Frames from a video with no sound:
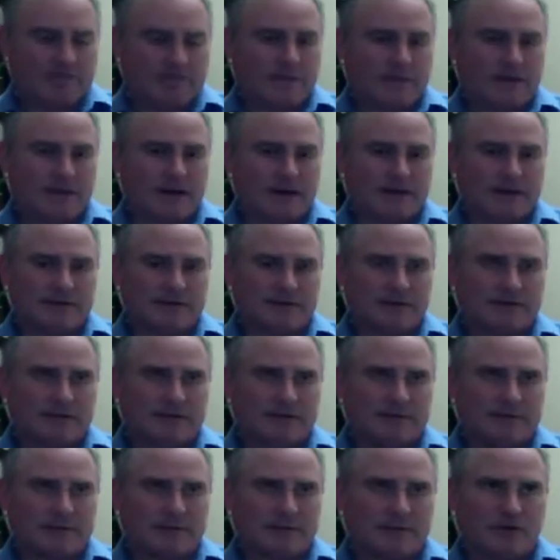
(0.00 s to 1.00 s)
I
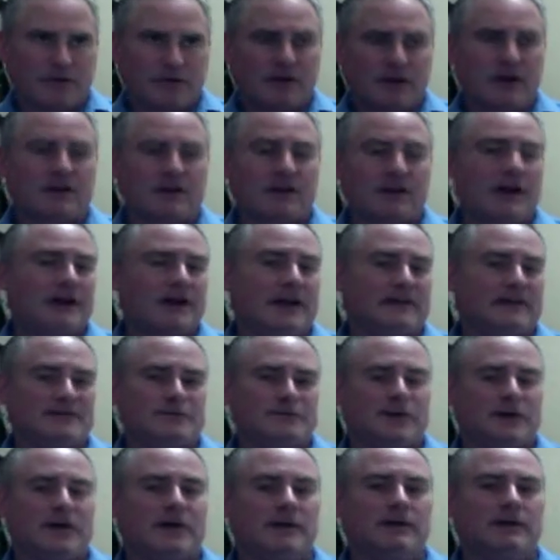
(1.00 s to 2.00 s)
put online
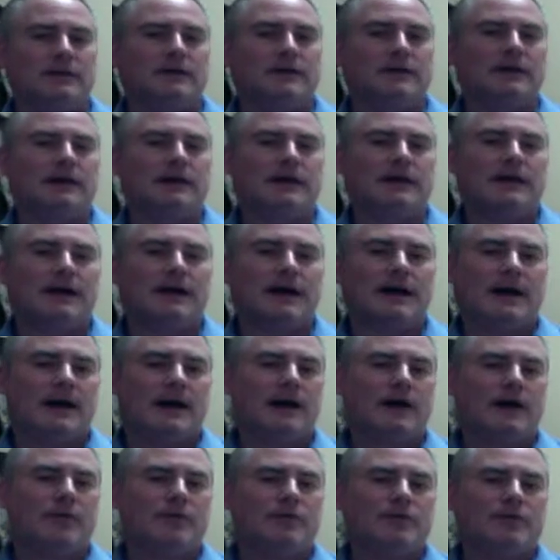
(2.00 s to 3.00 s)
as well
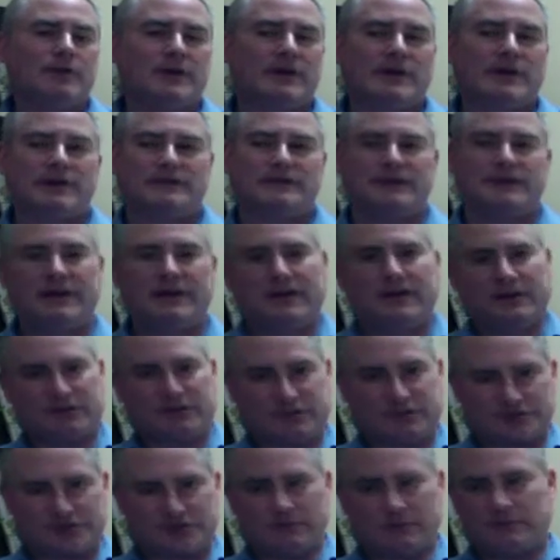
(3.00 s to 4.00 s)
how you can take a
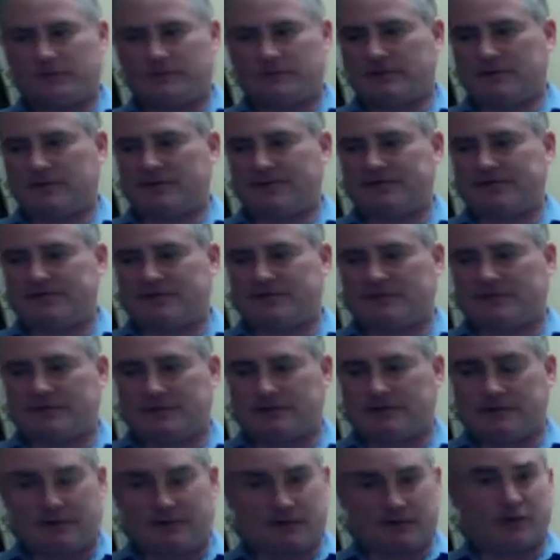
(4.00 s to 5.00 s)
tune that's
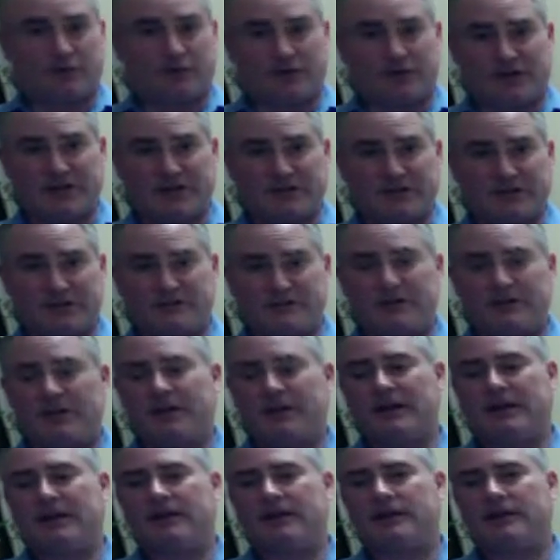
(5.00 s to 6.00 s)
in notation,
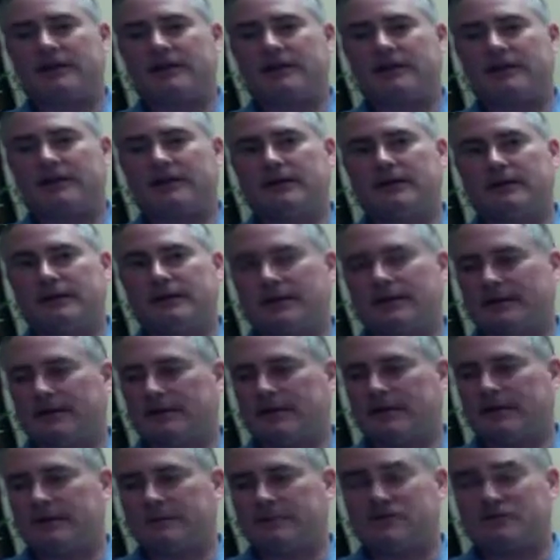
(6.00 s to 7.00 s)
and I
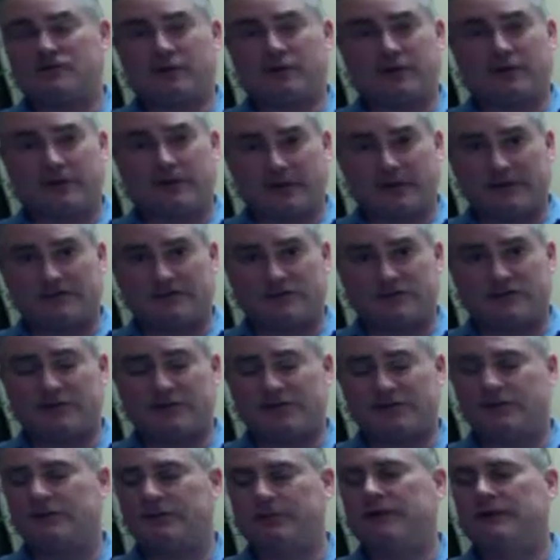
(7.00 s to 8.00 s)

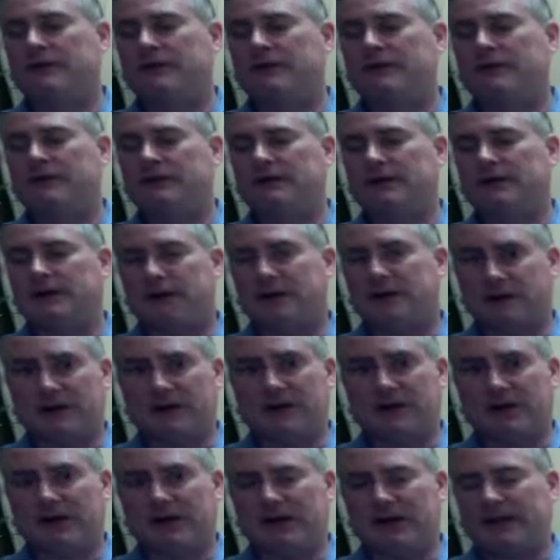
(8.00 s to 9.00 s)
showed you
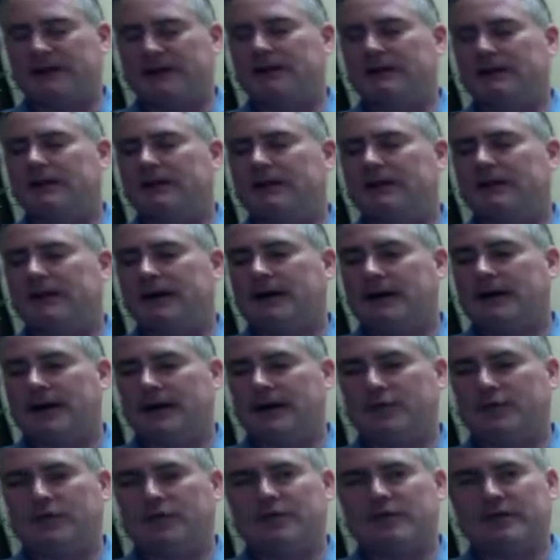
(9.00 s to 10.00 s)
online
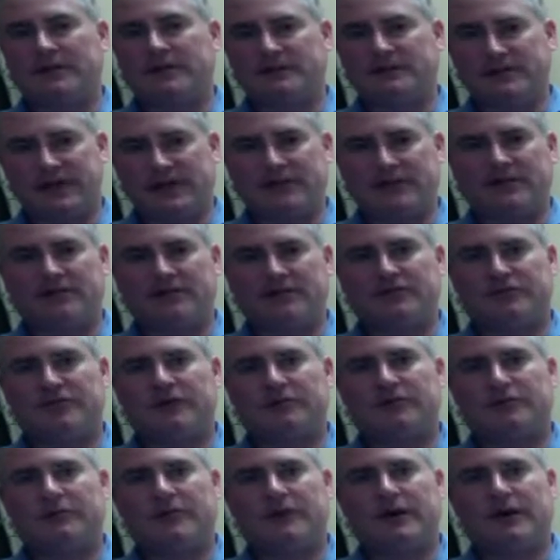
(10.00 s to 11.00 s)
how you can take the
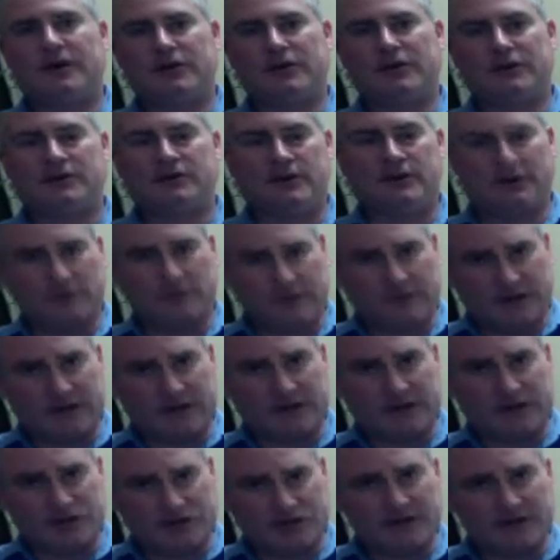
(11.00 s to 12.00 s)
tune, how you
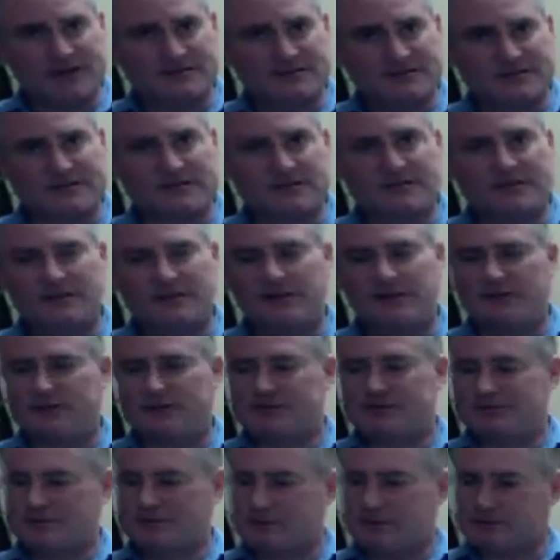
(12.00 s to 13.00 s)
can adjust it
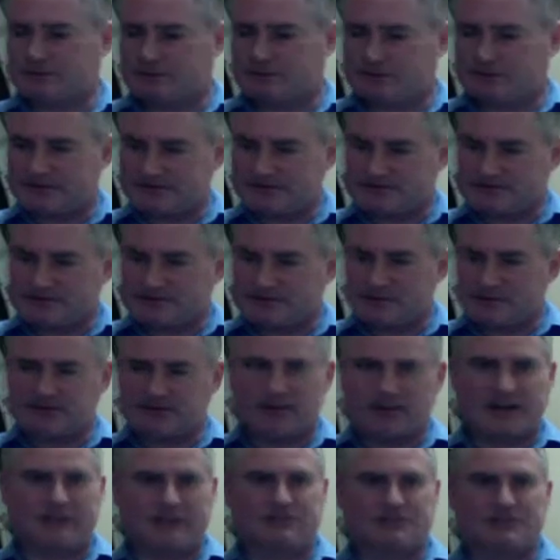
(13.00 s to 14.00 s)
so that you can see the
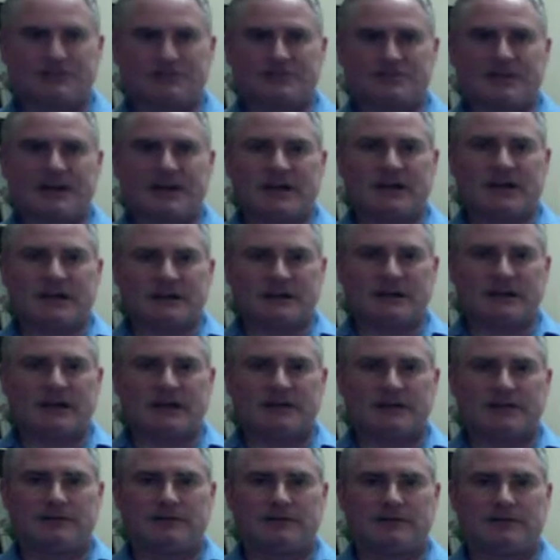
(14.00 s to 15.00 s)
natural scale in
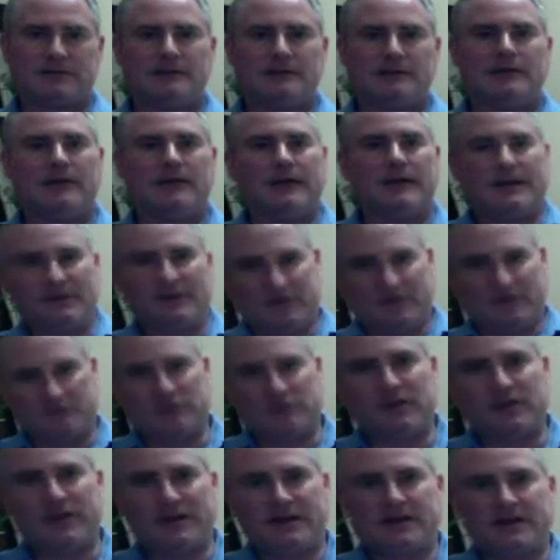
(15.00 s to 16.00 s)
it, and then
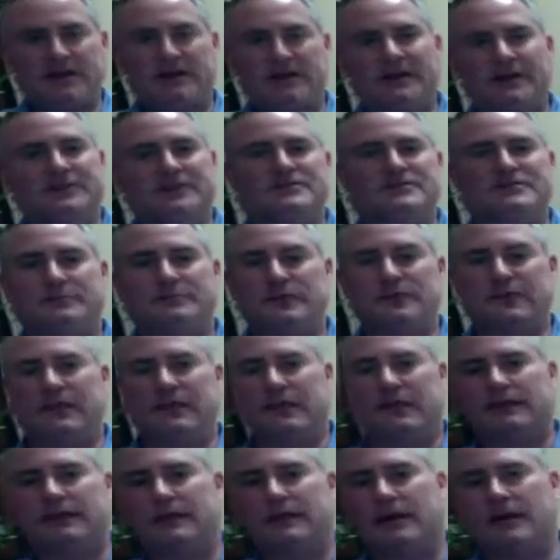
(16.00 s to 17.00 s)
play it on an instrument
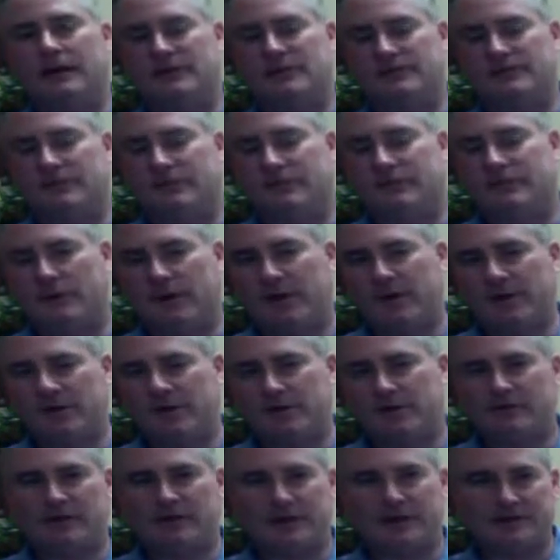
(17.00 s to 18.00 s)
like that. So if you want to
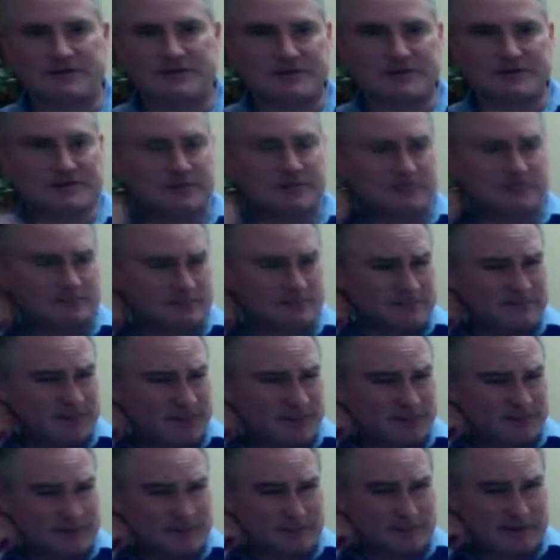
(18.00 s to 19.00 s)
do that, just
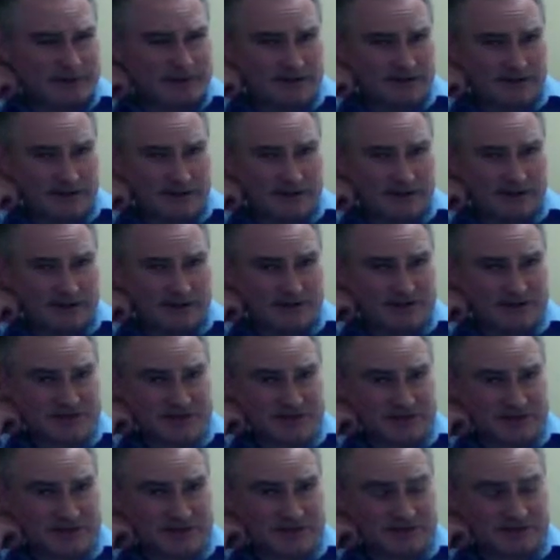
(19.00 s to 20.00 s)
type in my name,
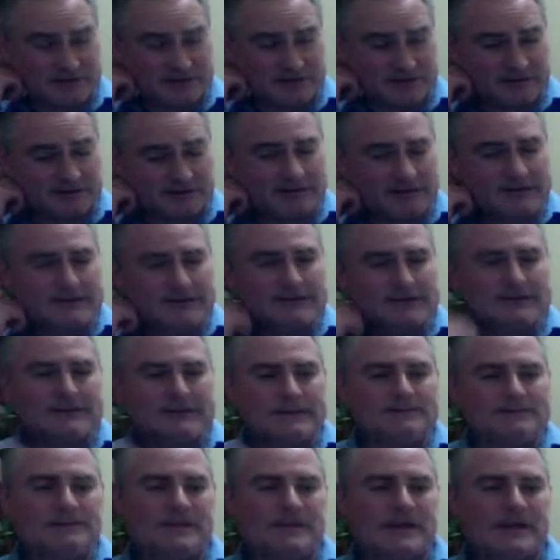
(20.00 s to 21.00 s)
Hirt,
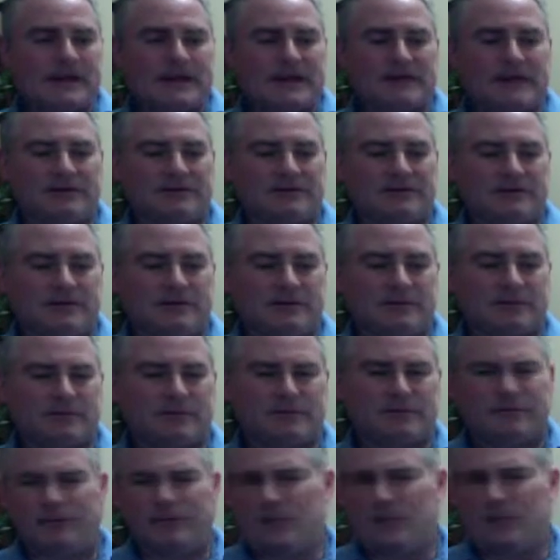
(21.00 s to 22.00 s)
and
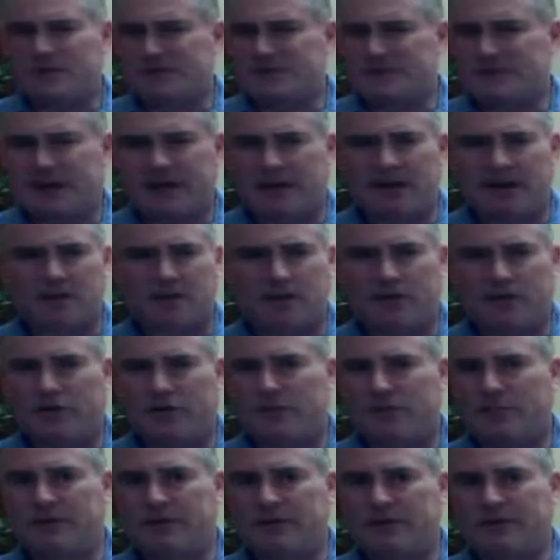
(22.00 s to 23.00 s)
folk scale or
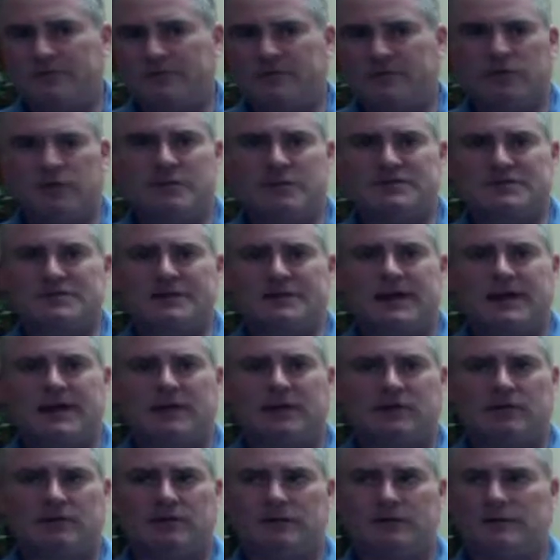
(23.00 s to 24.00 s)
European folk
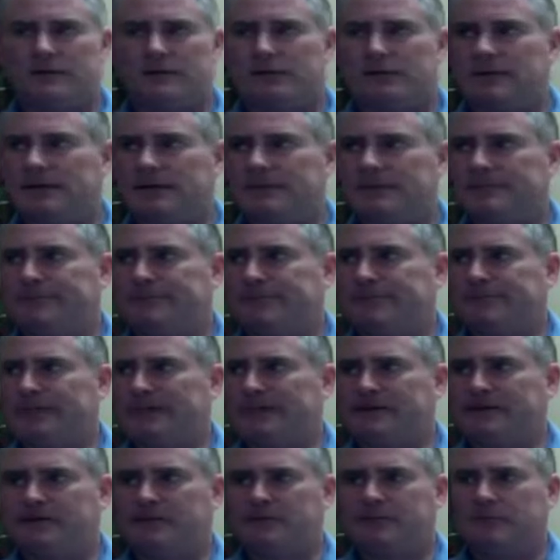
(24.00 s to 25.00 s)
scale, or
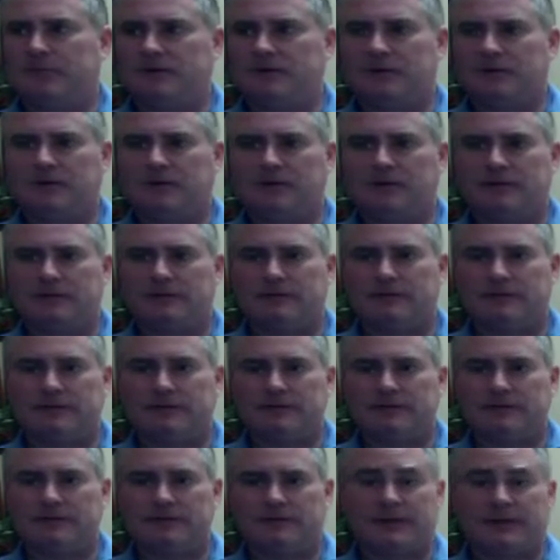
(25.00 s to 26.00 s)
I did a book called
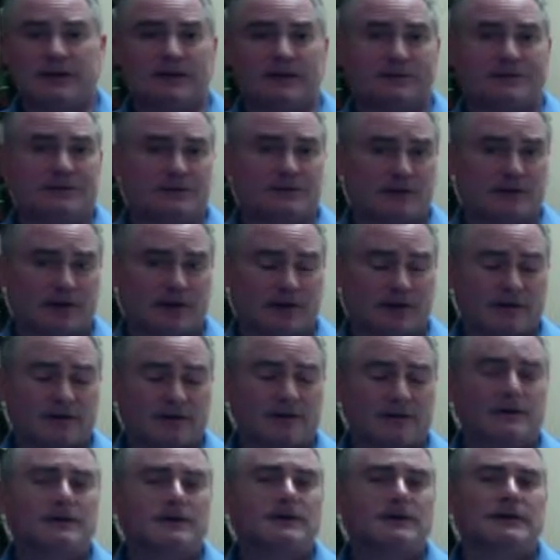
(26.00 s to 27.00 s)
the Celtic
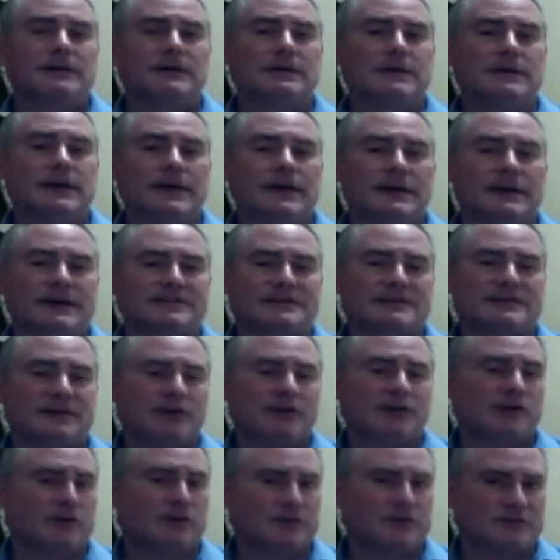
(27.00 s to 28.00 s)
Lyre, and I
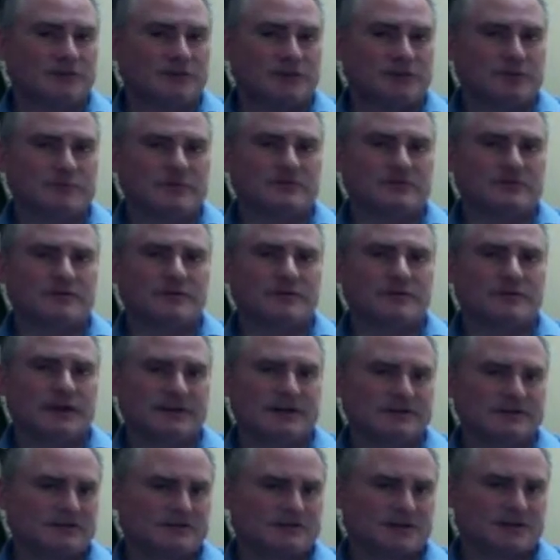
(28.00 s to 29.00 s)
set all the tunes to the
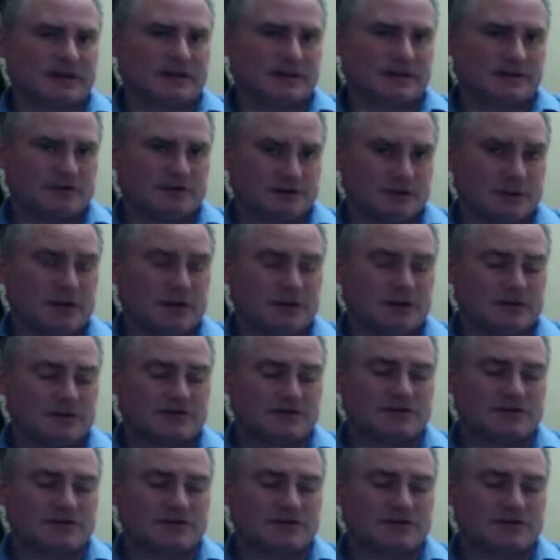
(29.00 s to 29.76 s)
natural scale as well.